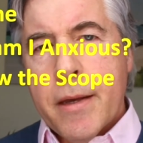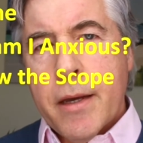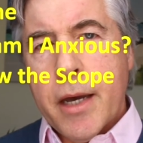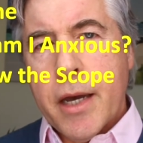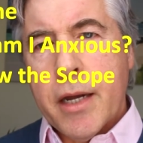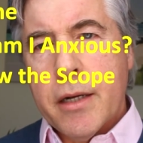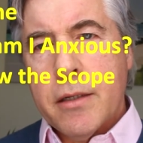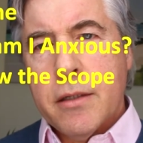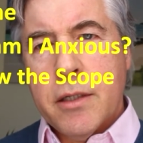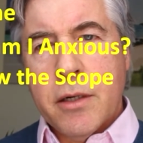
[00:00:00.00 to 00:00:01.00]

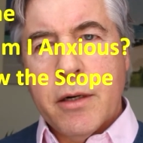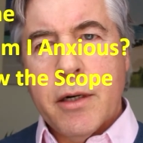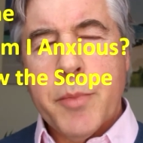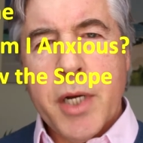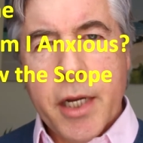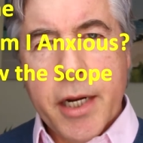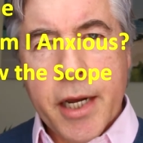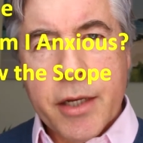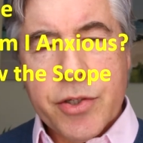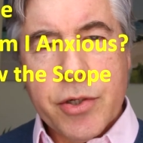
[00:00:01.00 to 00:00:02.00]
And your immediate
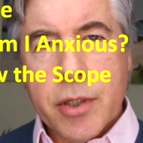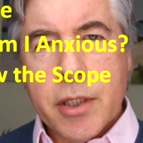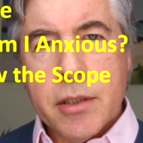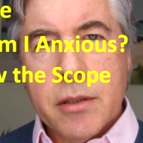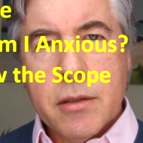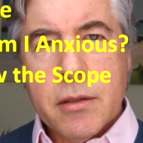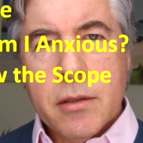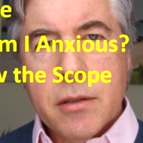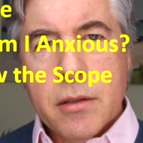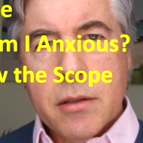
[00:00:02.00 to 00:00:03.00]
answer is,
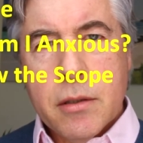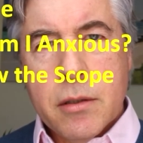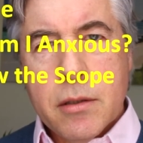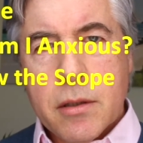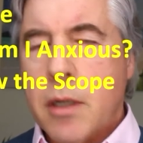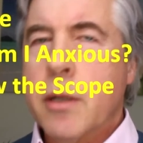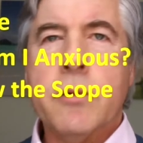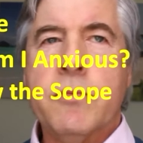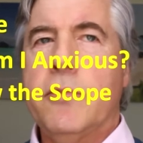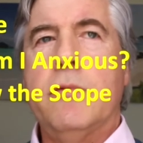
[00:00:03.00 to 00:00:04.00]

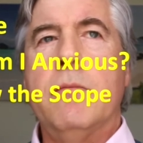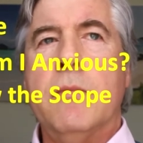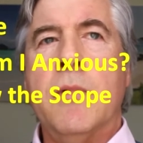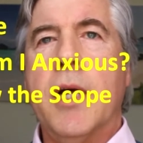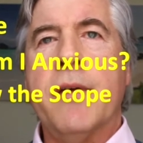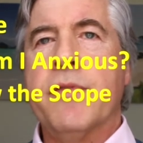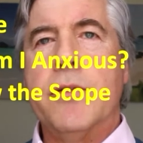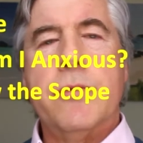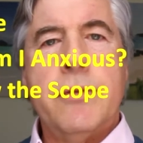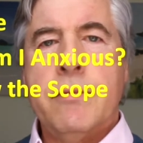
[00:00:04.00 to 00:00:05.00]
life
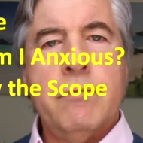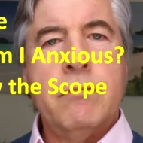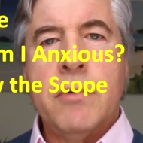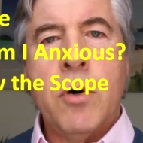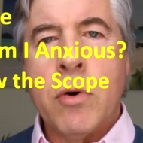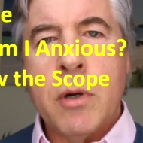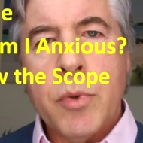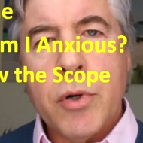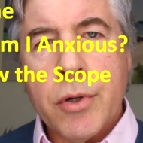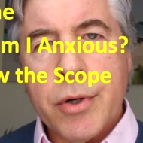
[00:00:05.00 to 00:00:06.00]
is
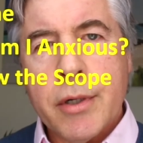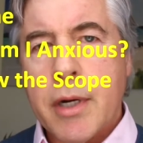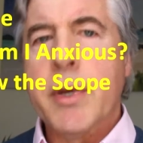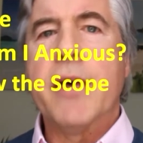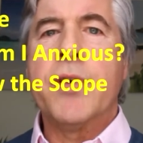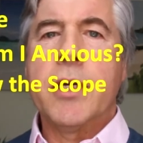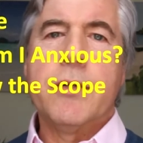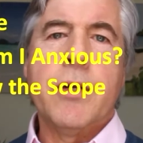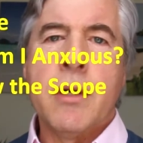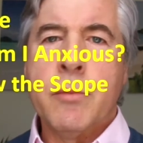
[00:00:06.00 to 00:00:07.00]
horrible, or I'm having a
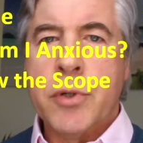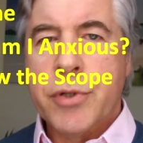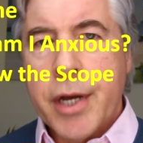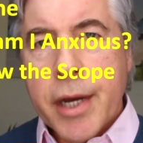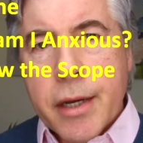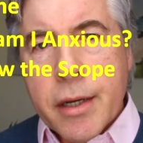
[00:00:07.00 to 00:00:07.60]
terrible day.